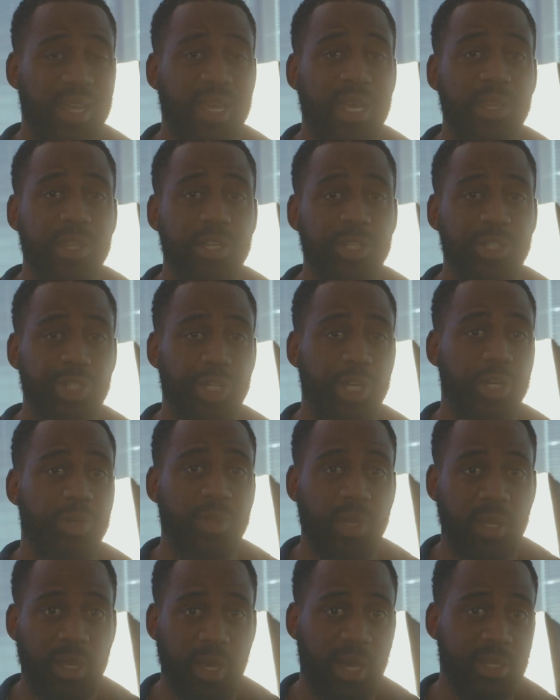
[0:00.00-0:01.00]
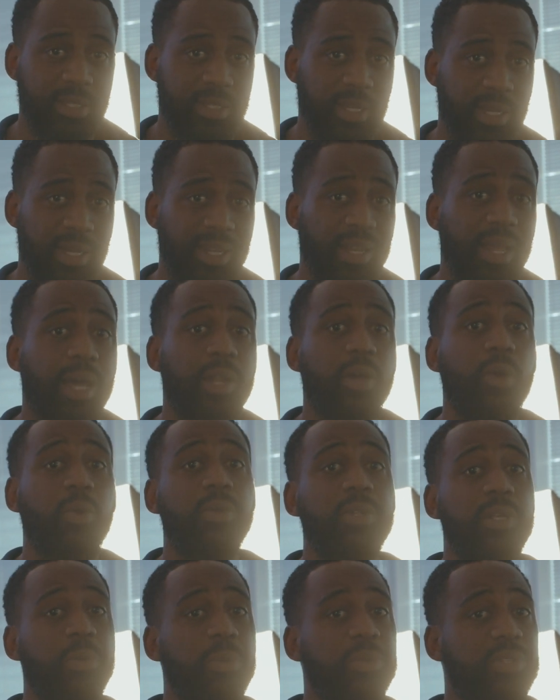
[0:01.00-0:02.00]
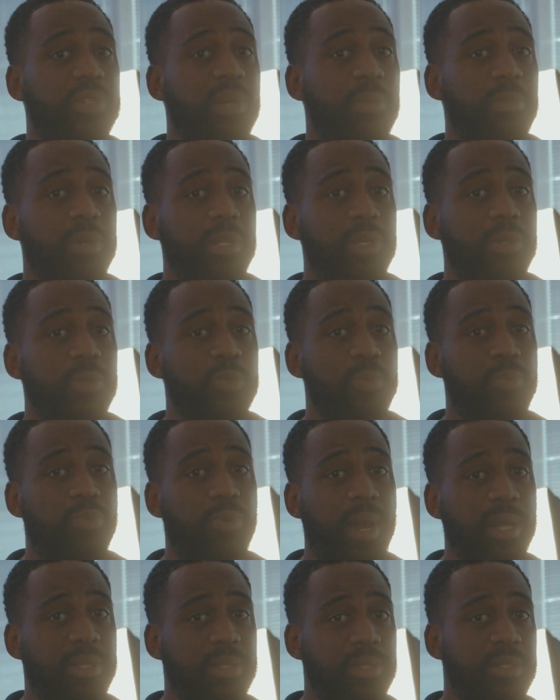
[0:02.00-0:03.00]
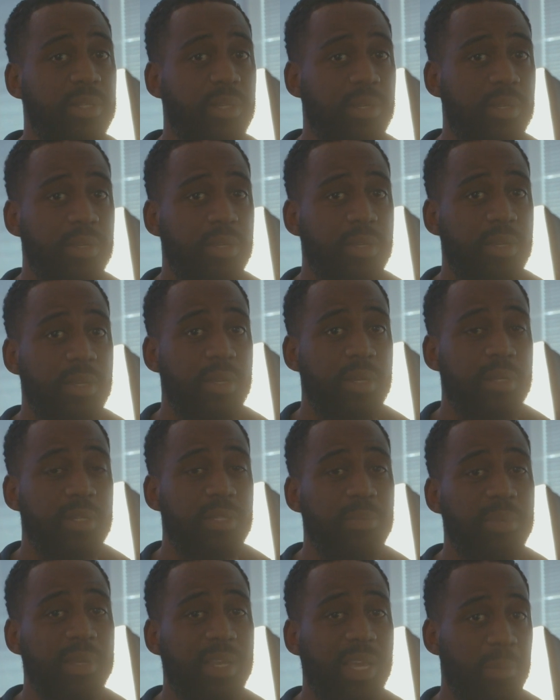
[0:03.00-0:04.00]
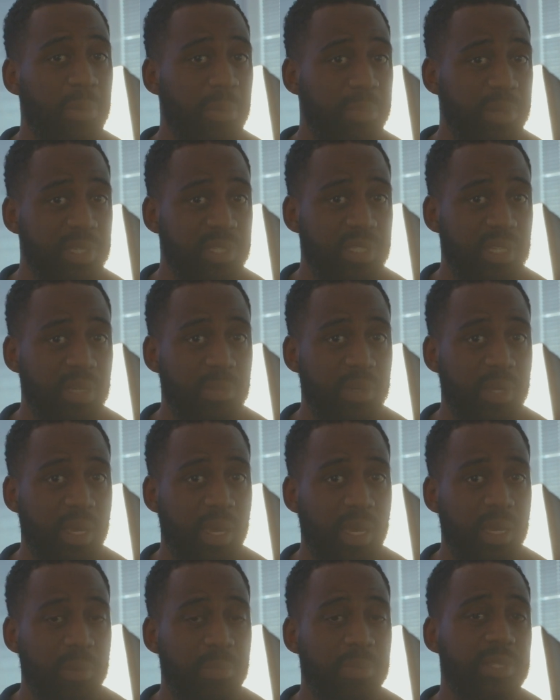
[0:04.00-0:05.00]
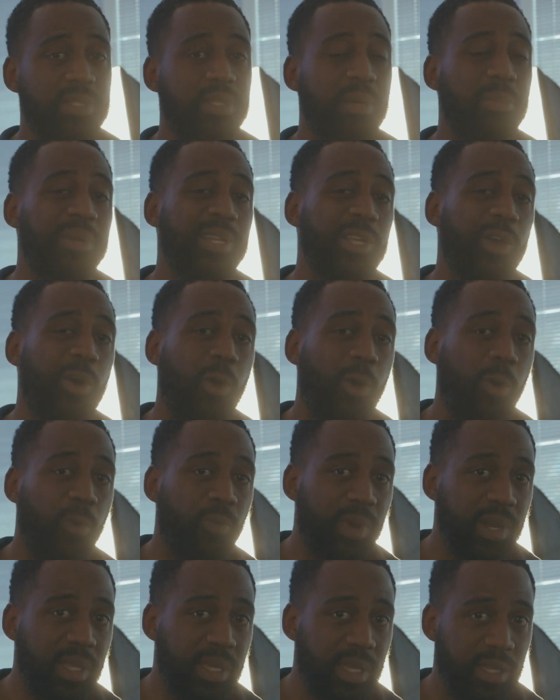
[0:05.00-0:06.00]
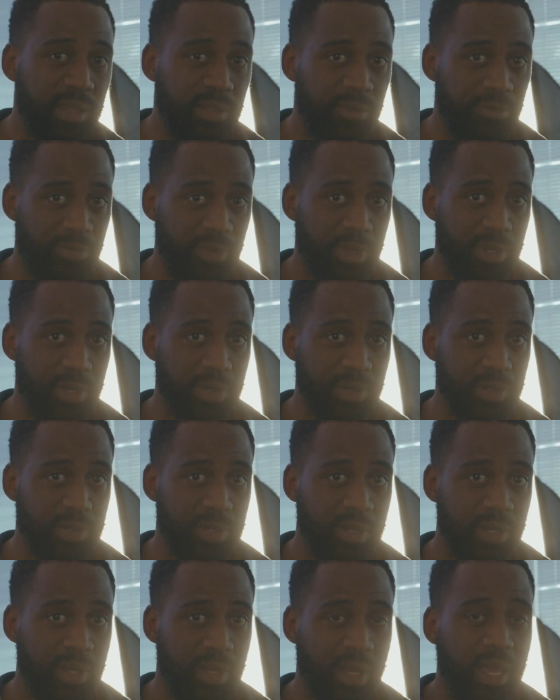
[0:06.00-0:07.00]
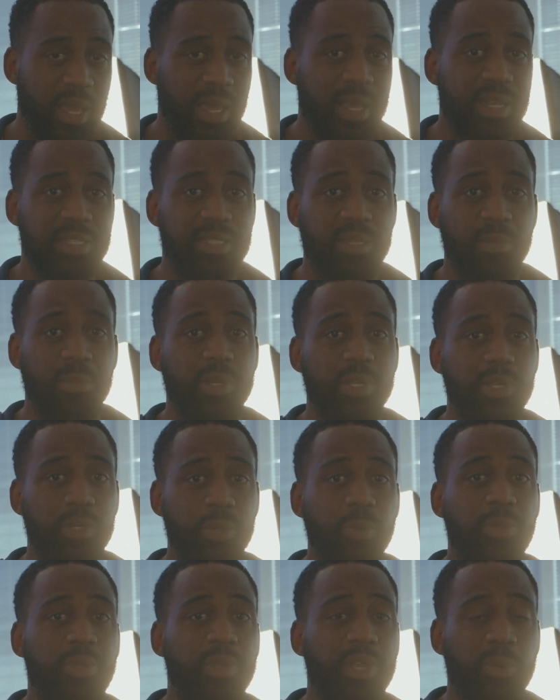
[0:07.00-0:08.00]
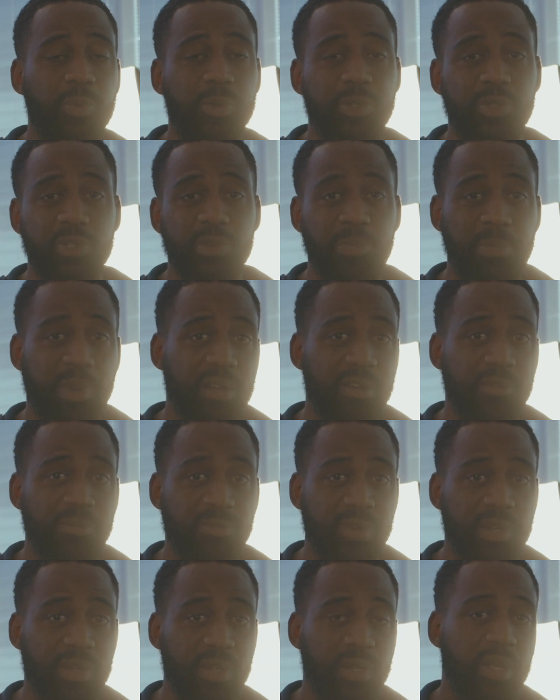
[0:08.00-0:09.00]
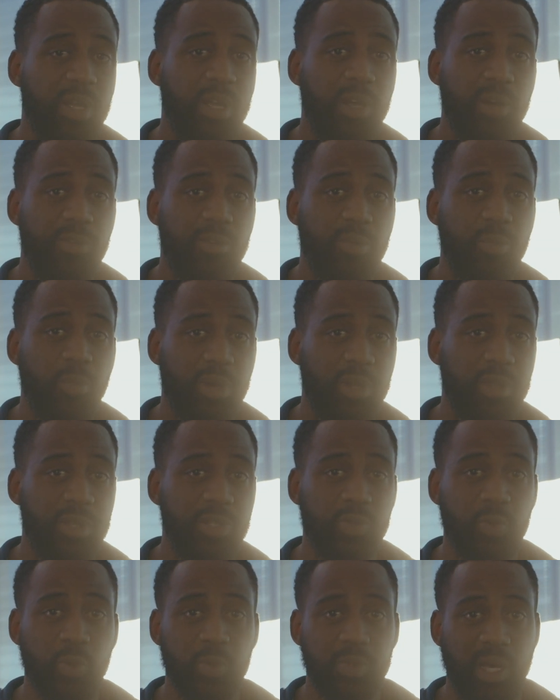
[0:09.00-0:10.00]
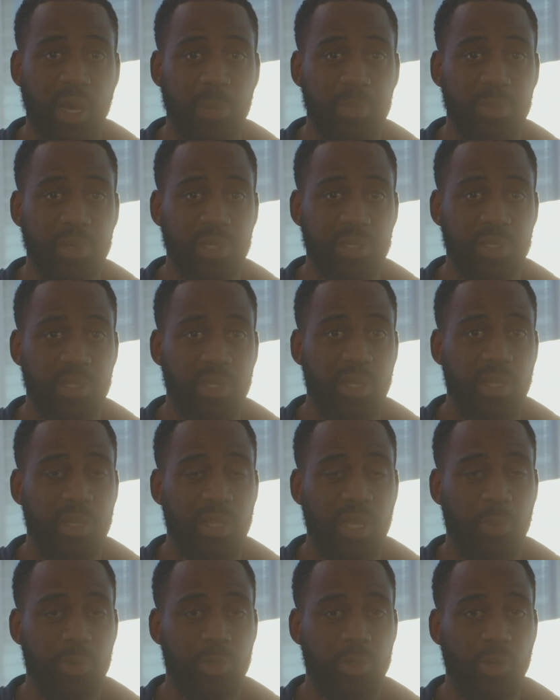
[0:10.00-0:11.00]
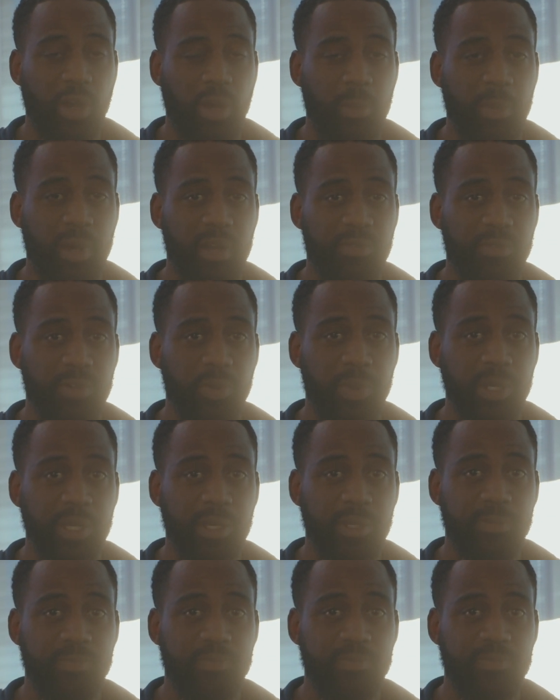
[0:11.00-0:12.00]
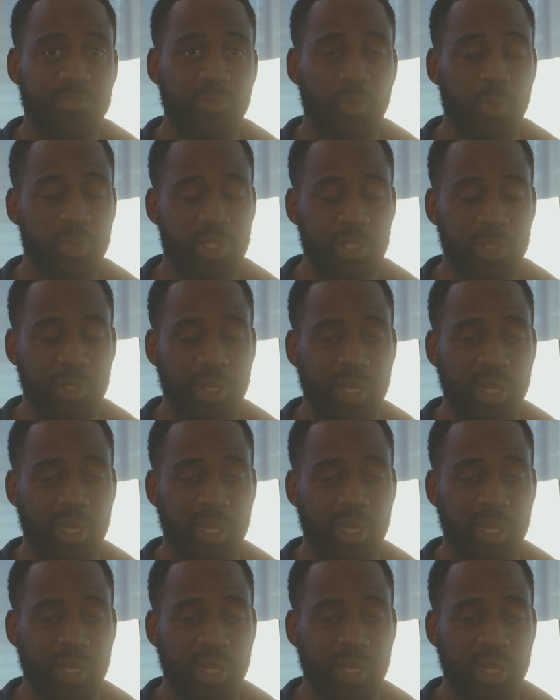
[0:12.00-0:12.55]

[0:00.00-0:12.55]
and then share the content, not only with somebody who's practicing to become a BCBA, but somebody already in the field and somebody you think would just benefit from one of these cool topics that we're talking about every week. We'll see you